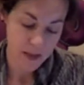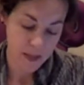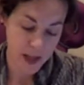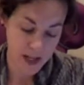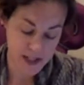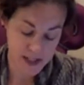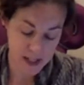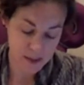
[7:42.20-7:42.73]

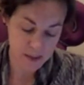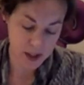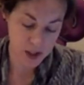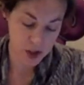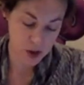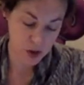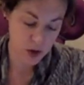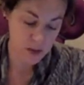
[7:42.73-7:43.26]
They seemed
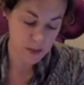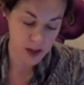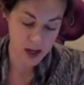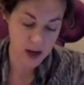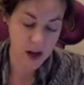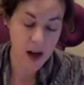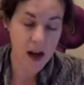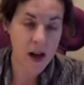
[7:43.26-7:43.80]
extremely
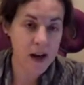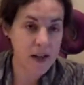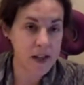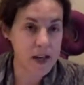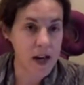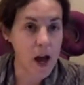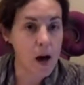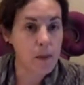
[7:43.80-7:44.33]
kind
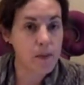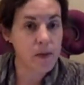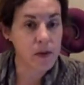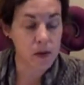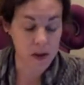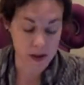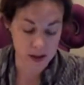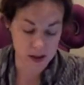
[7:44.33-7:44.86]
and
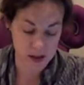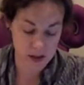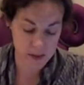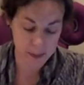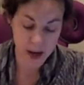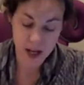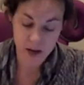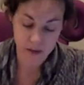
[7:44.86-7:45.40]
helpful in
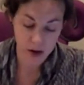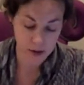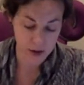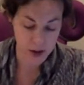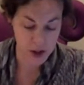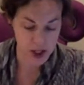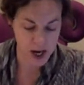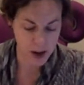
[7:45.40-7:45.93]
spite of all
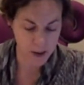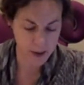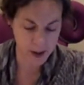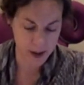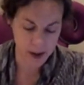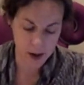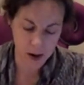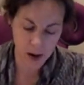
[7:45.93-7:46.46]
the shouting
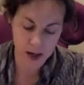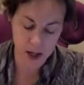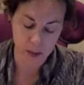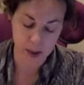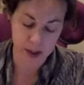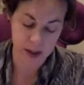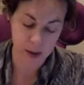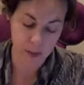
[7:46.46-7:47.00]
and
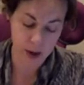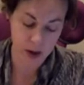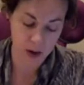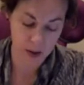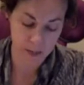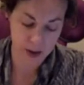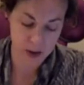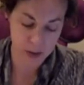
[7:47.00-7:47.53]
arguing that went
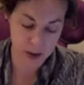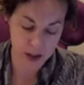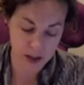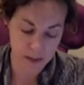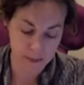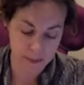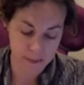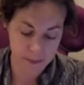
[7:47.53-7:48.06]
on between
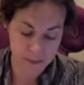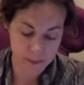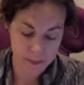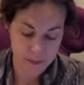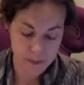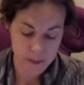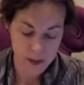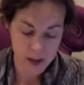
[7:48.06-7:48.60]
them.
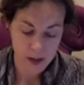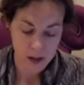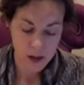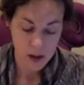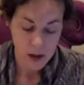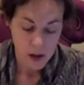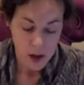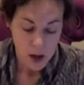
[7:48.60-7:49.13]

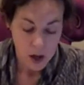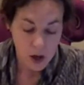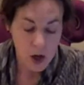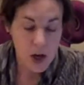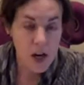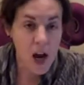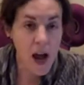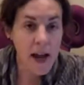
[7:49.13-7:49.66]

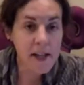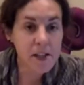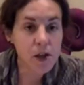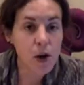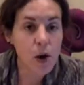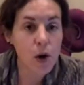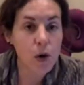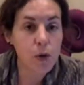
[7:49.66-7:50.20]
"Good night,
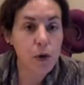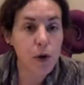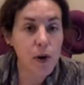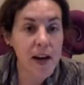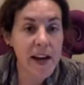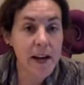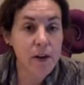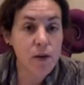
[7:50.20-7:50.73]
old
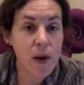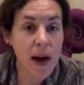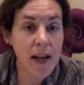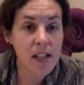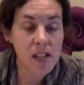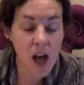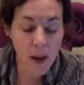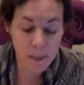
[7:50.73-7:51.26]
green
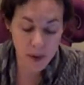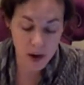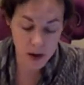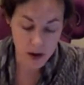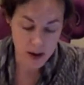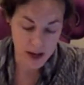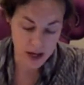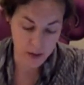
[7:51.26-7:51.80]

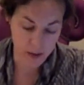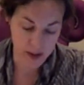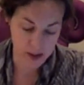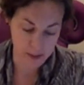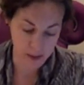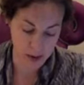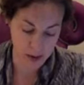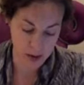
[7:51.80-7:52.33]
grasshopper," he
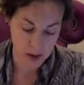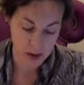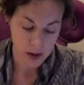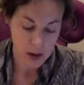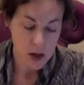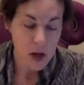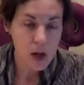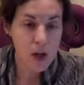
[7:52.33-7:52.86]
whispered.
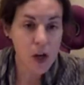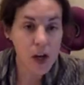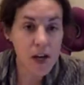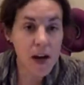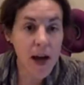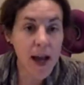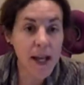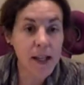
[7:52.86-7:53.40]
"Good
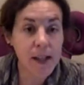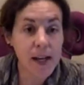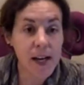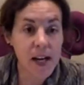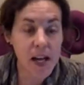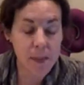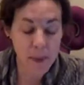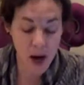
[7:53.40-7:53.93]
night,
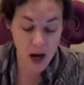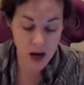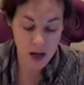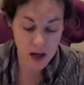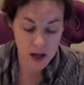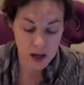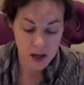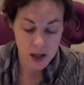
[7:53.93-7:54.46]

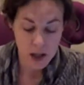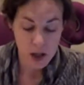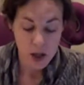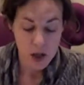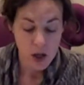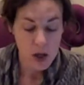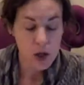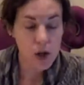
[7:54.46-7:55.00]
ladybug.
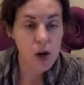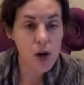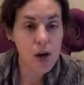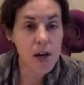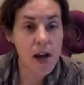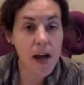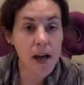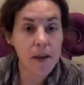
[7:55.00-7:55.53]

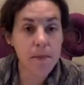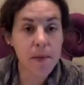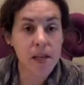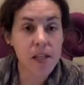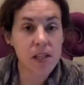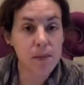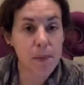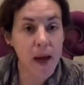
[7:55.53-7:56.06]
Good night,
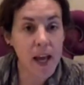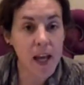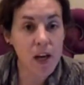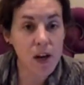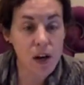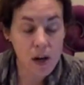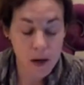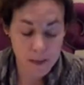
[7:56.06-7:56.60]
Miss
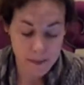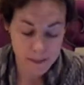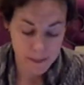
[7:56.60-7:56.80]
Spider."